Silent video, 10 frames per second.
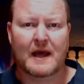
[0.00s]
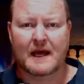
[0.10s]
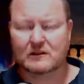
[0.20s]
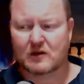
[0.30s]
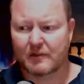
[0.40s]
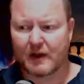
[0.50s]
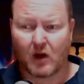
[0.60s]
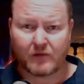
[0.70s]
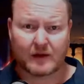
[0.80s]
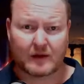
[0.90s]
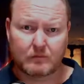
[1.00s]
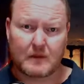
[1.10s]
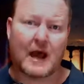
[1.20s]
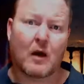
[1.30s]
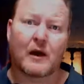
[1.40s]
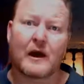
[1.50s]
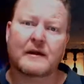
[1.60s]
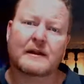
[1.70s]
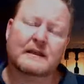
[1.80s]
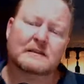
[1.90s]
Uh, it's going to be half an
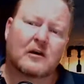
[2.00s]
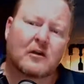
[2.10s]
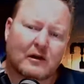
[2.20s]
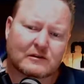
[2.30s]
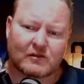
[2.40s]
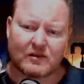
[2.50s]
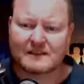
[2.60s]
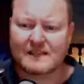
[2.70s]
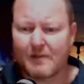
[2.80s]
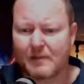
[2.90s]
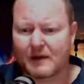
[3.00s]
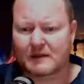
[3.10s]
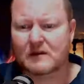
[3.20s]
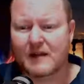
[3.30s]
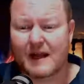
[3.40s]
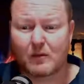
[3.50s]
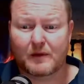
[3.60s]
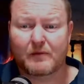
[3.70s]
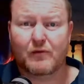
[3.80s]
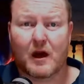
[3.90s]
hour. There's a whole host of things happening. So that will
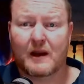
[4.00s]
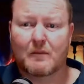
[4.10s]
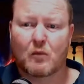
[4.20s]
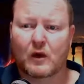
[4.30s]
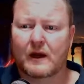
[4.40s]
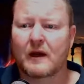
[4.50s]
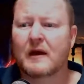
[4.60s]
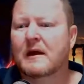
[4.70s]
be Friday morning.